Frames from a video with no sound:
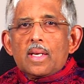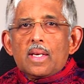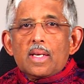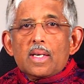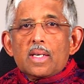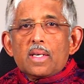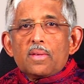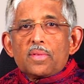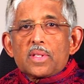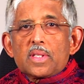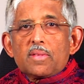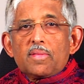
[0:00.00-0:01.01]

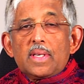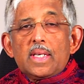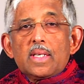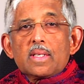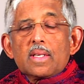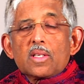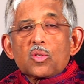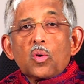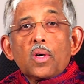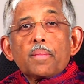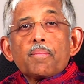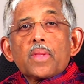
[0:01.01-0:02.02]
nerves, feet, and so
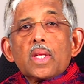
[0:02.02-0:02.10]
on.